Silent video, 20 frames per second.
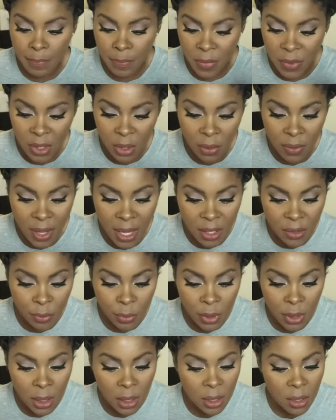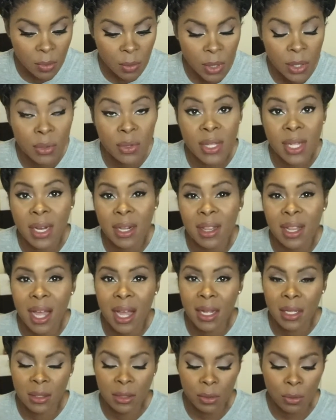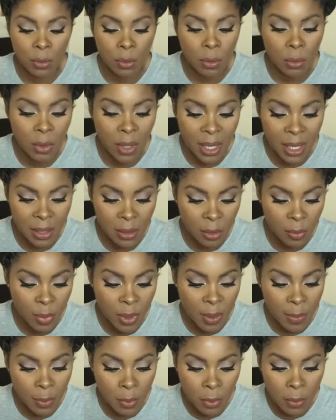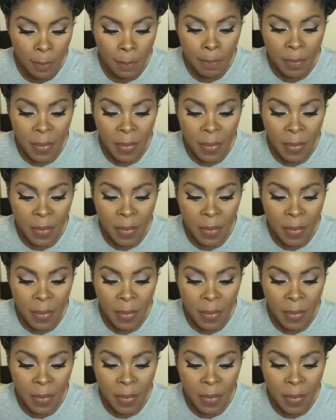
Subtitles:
So that's really good. We use that a lot in school and on people.